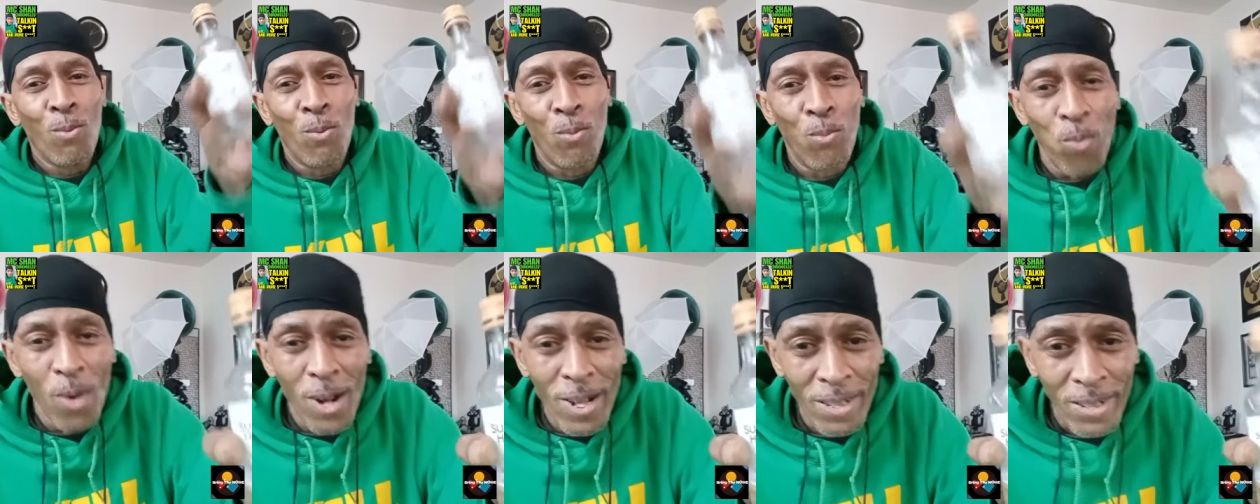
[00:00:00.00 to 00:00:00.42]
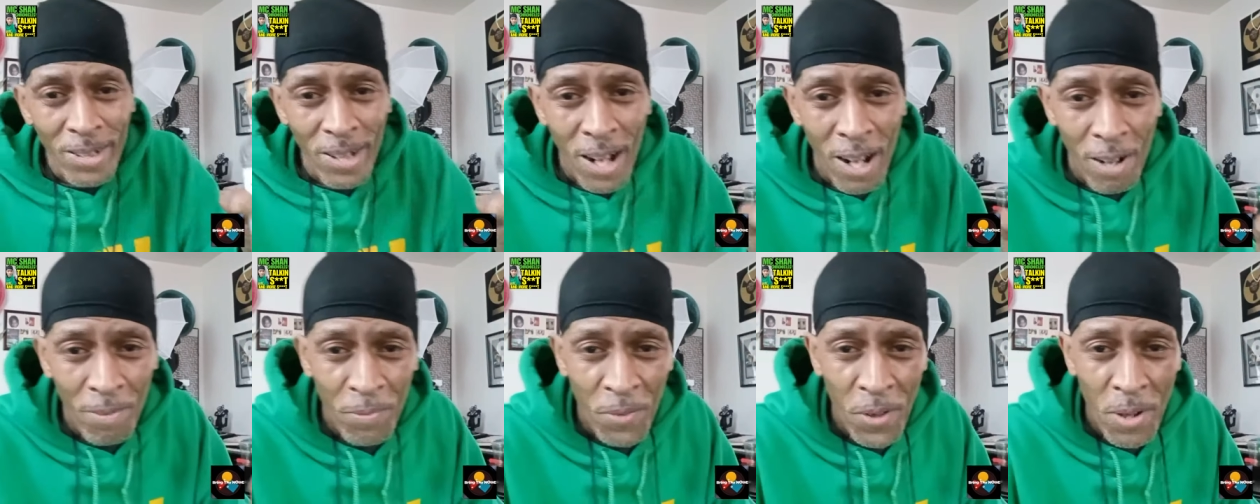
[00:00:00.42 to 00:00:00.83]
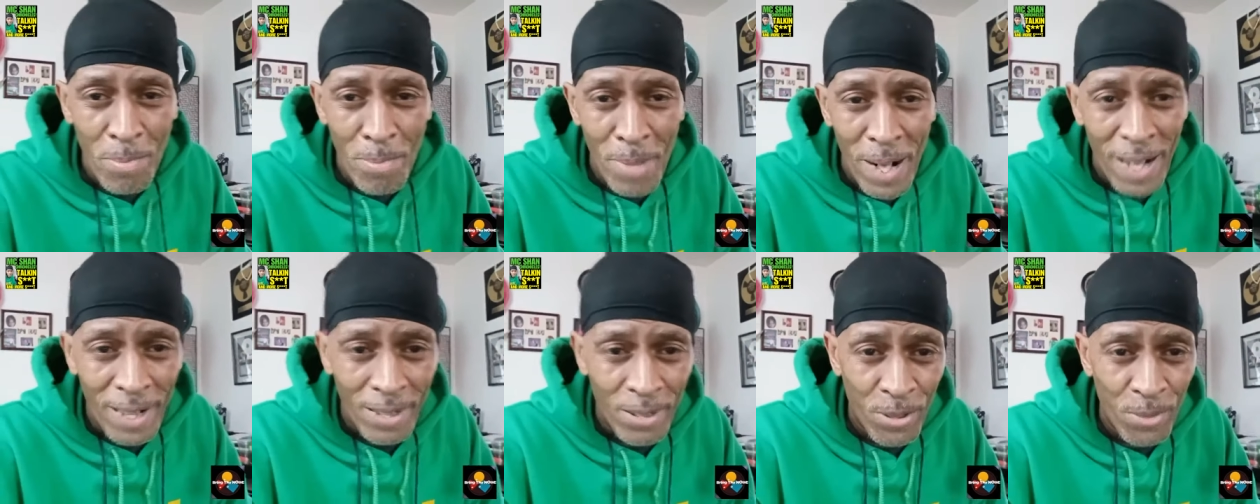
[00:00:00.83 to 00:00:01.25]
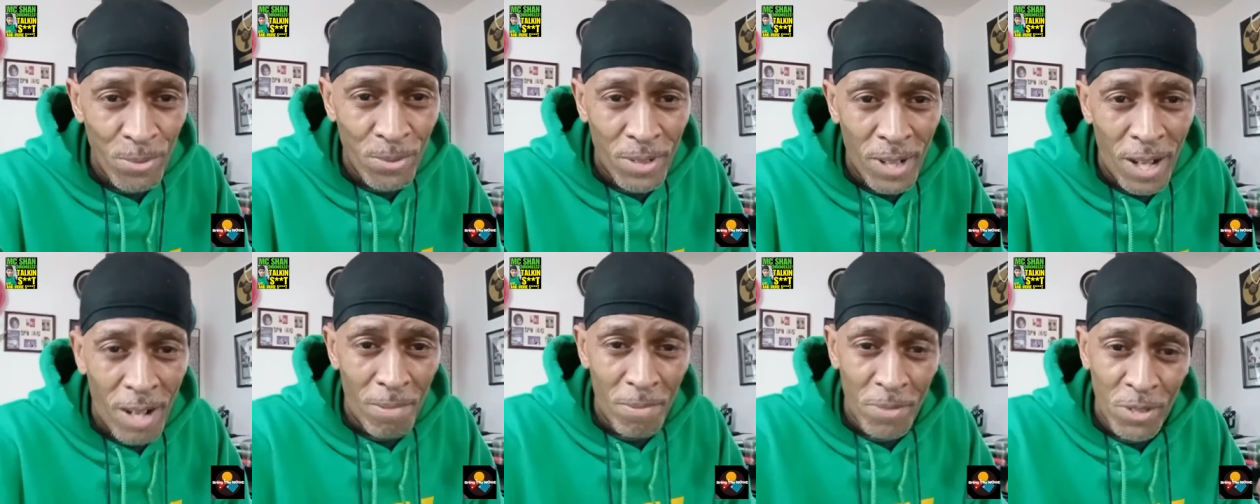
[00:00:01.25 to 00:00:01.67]
One time for your mind, two
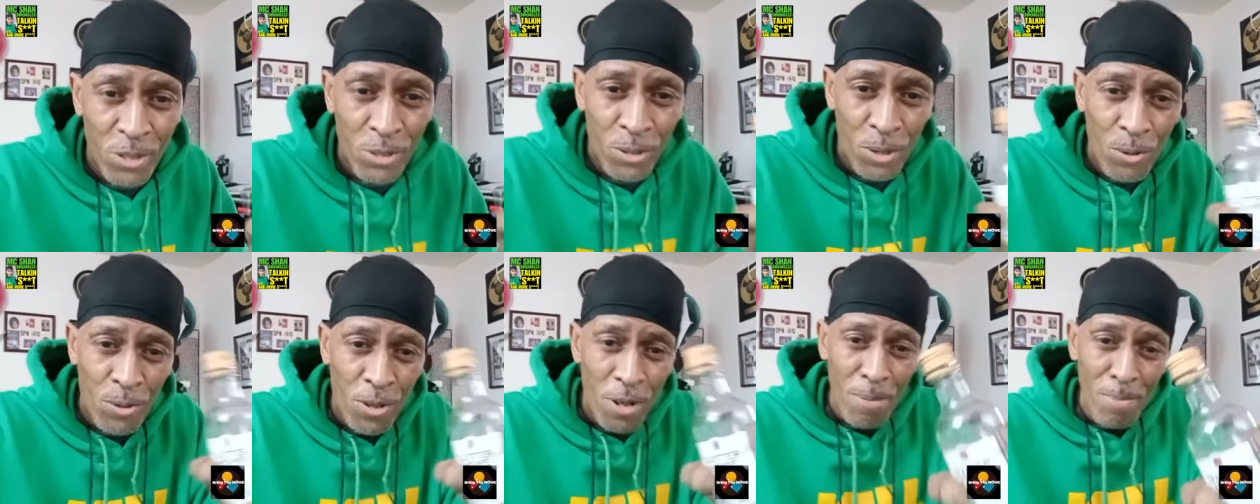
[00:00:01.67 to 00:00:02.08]
time for your soul.